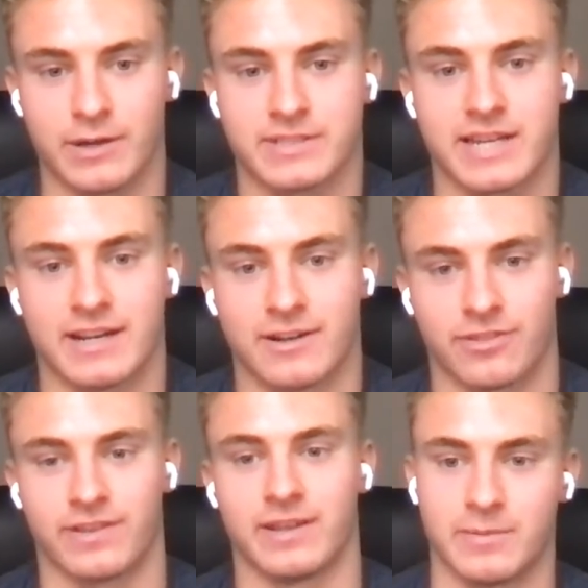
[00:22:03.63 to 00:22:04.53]
That was kind of
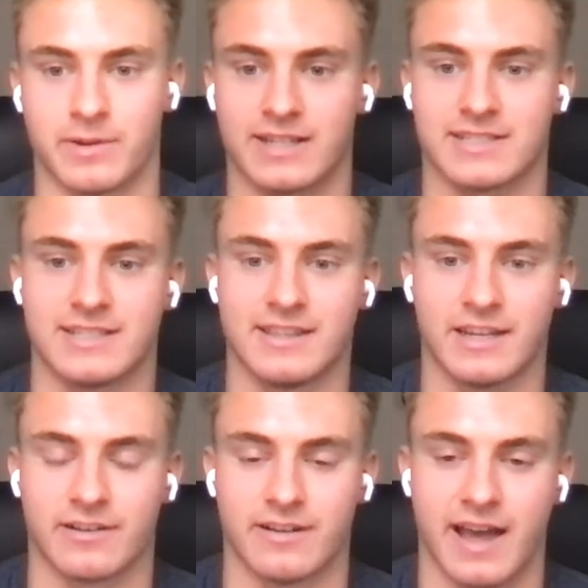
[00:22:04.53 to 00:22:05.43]
your thing, but I see
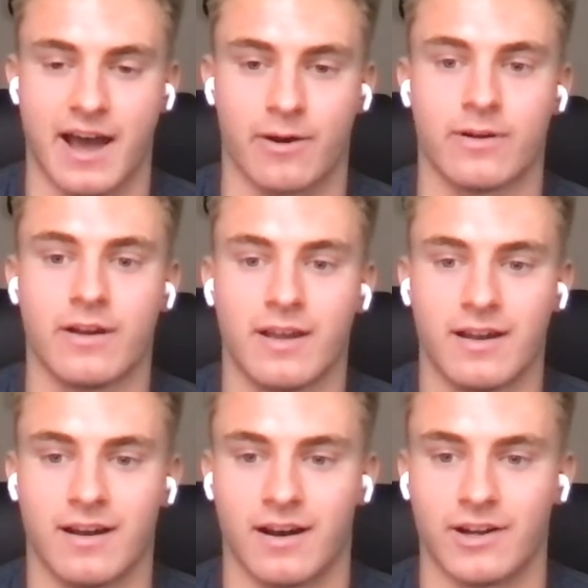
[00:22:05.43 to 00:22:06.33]
that you're now
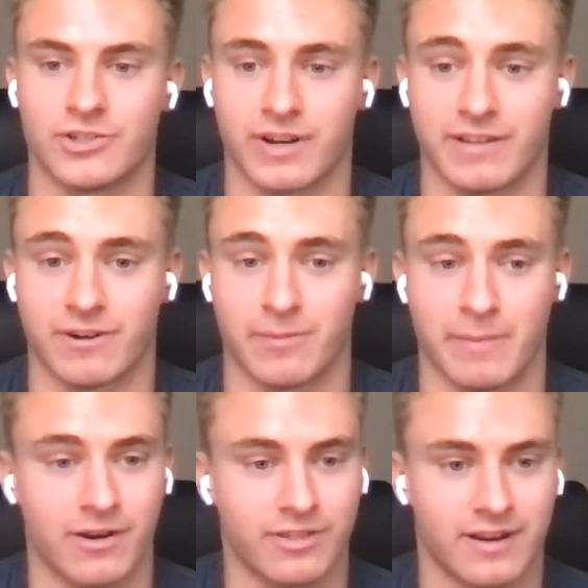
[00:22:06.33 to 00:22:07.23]
uh, training for a
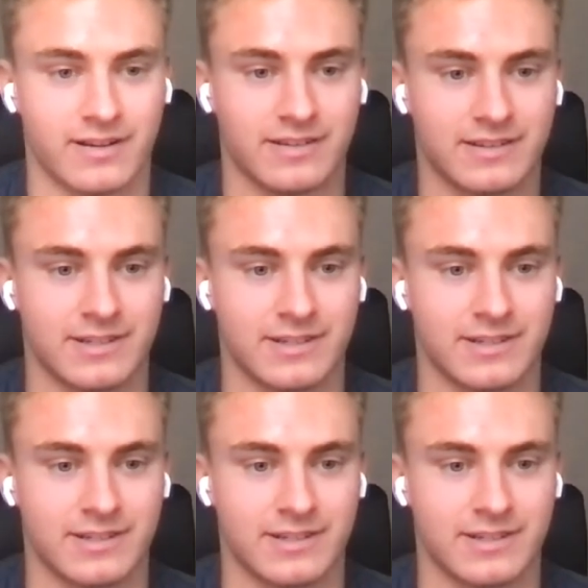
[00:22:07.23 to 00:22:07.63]
marathon.